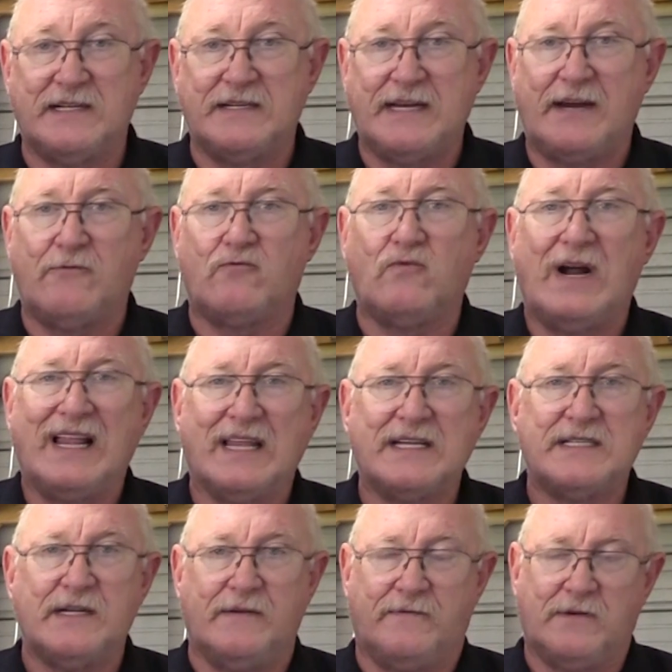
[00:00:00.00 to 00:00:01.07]
is a
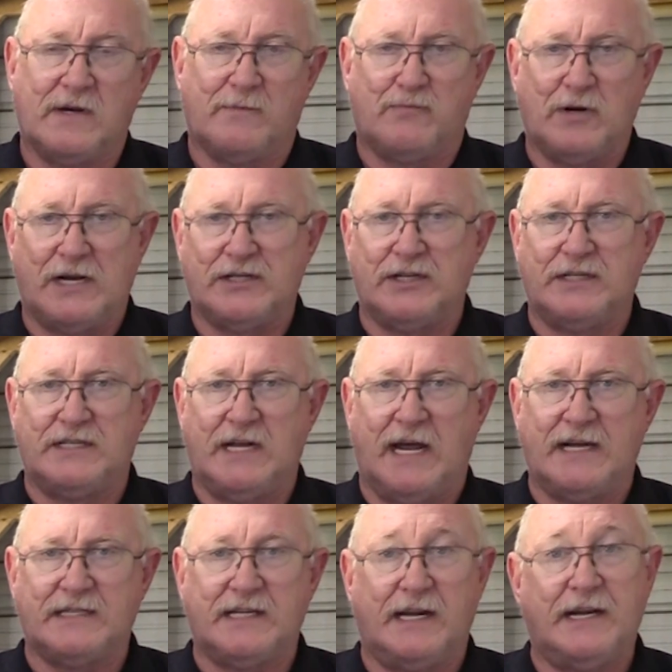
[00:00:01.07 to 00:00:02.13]
relative compression
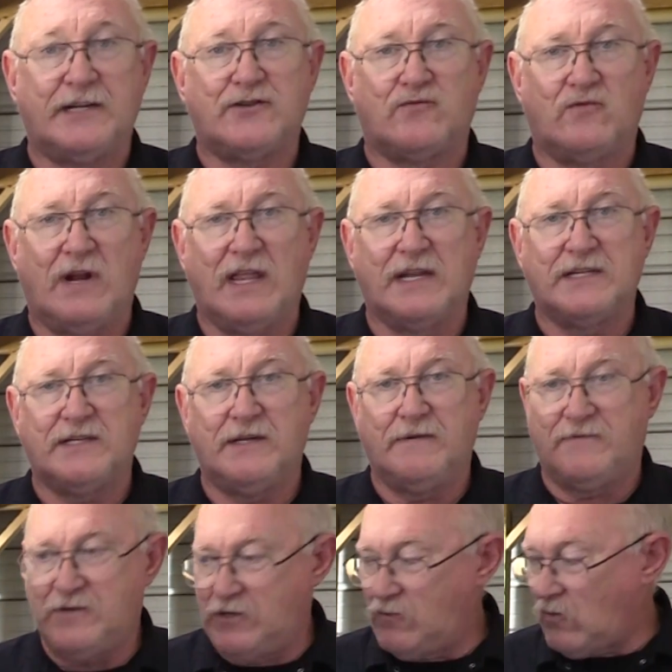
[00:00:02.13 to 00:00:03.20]
test and it's
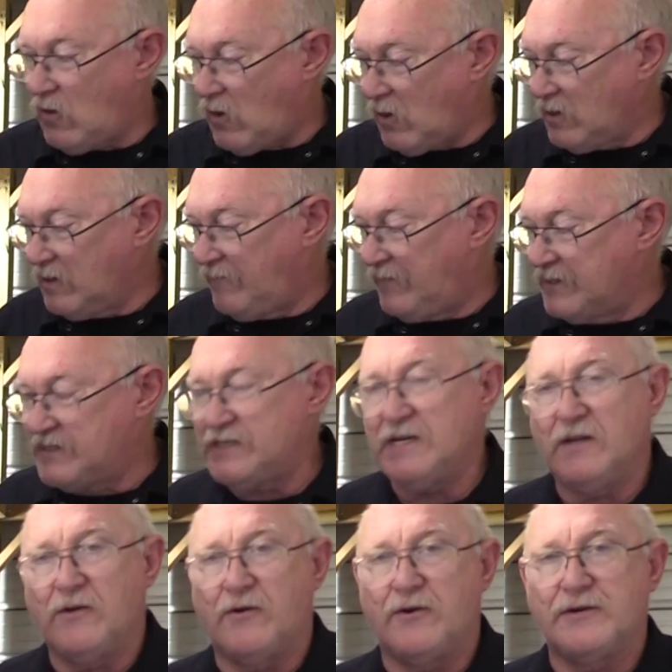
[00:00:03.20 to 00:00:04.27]
relative to all of the
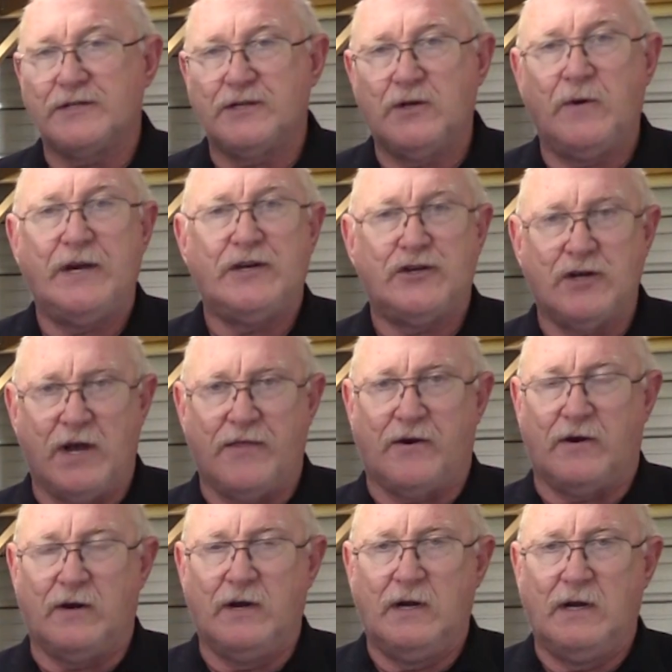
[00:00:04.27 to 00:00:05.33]
cylinders to each
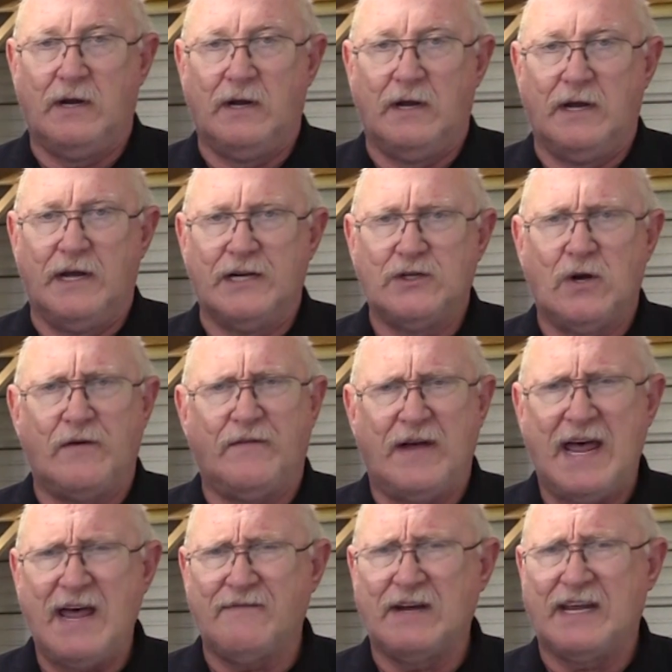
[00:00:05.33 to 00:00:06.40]
other. So if I
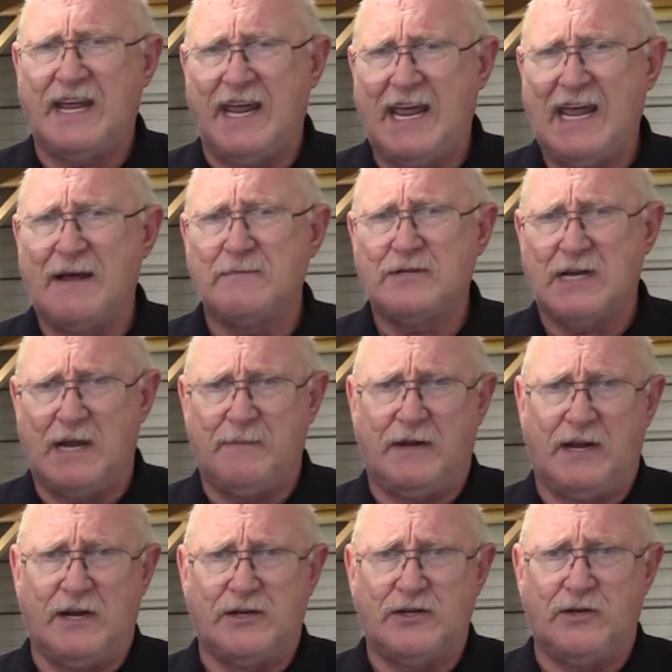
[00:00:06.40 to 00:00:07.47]
have a cam
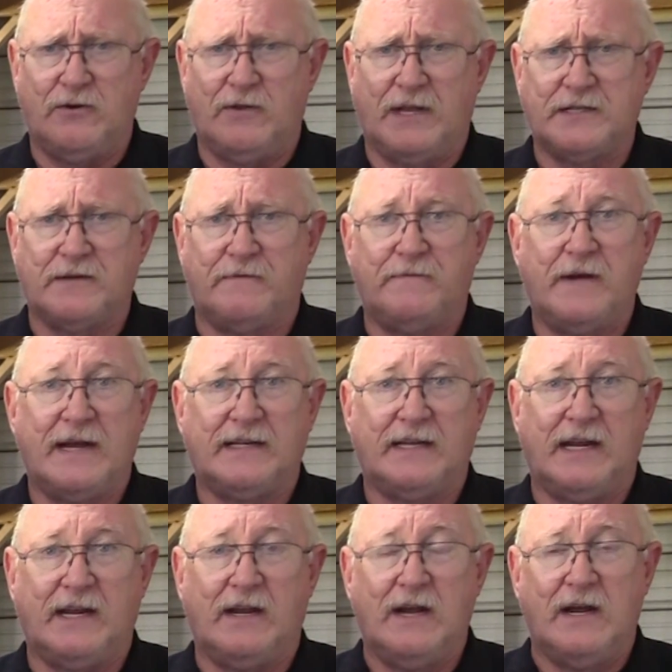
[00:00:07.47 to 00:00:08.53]
timing issue that's
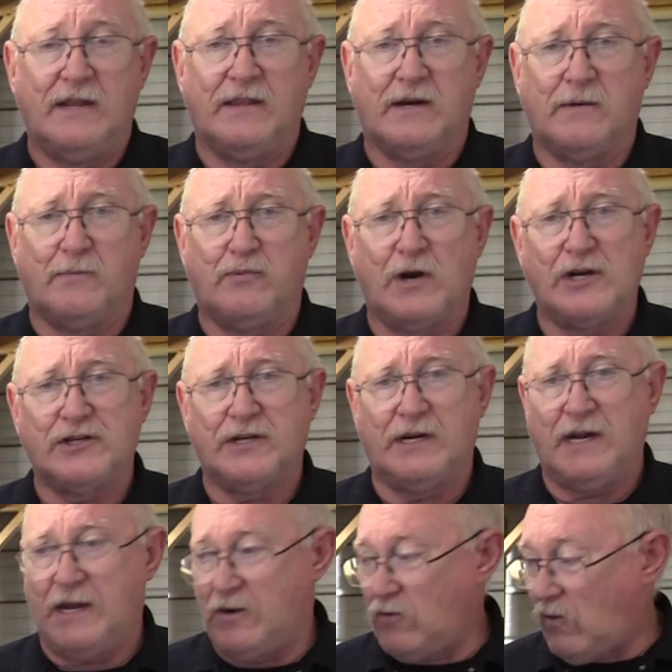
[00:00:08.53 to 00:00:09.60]
affecting the
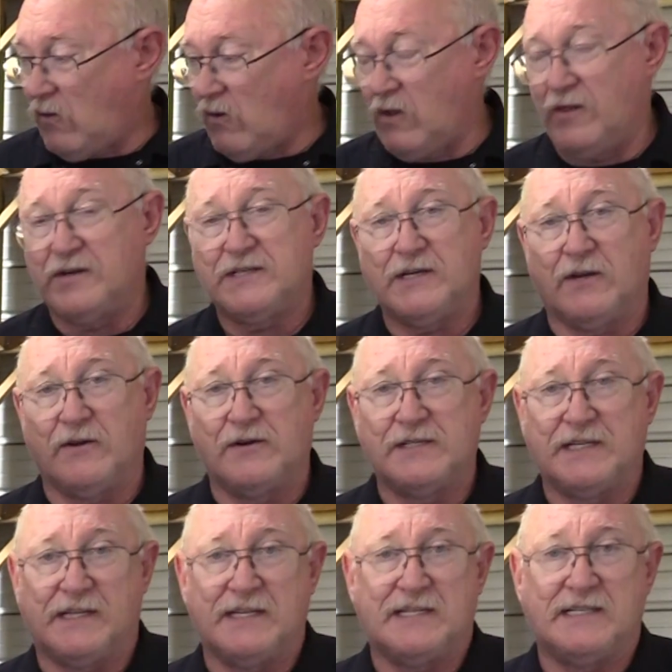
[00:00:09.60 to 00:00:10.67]
compression in all the cylinders
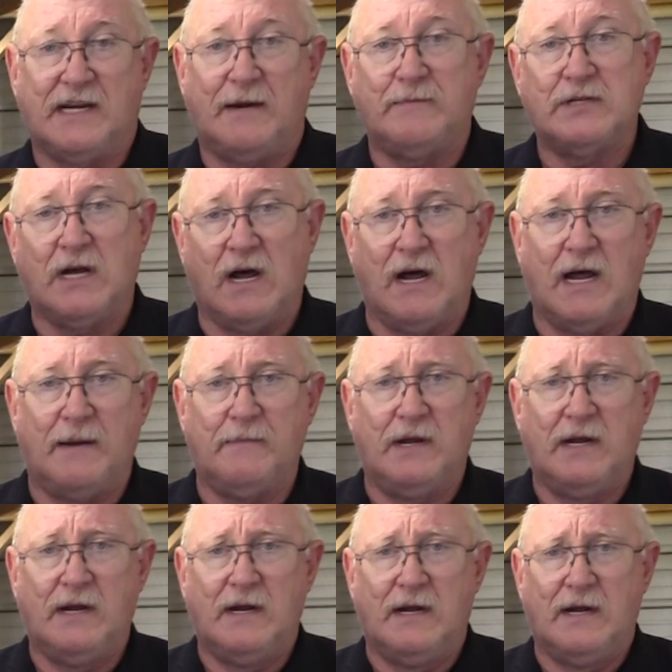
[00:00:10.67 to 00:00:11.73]
at the same time,
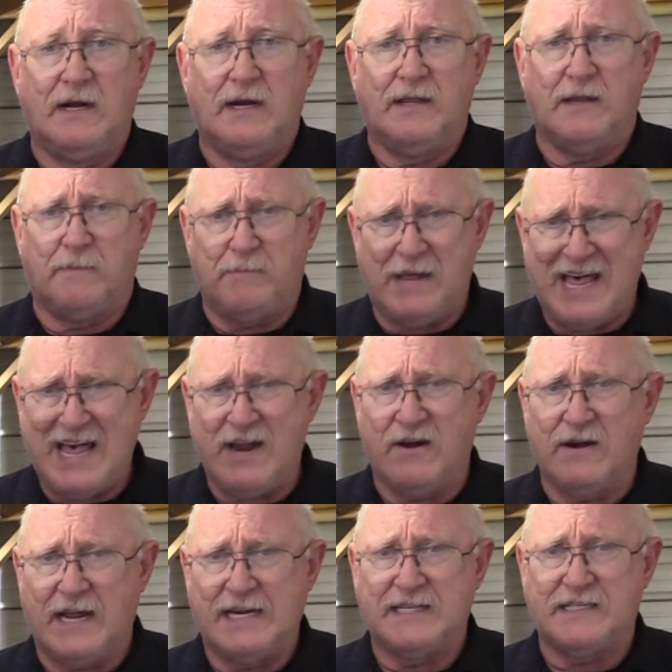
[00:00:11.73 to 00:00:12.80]
the
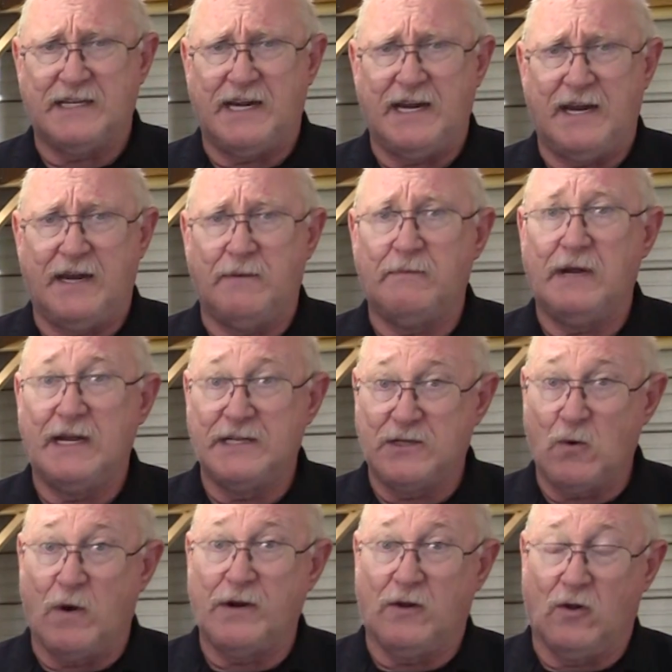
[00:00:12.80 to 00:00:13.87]
pattern I see is
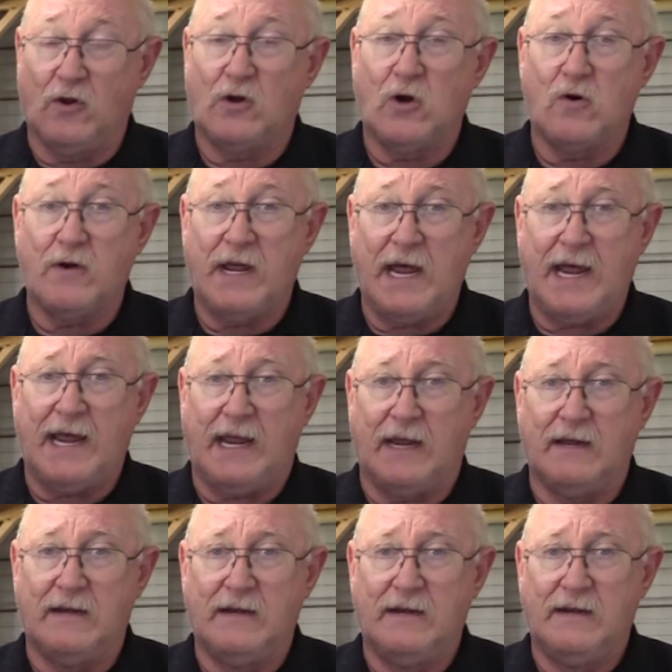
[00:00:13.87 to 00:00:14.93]
going to look okay.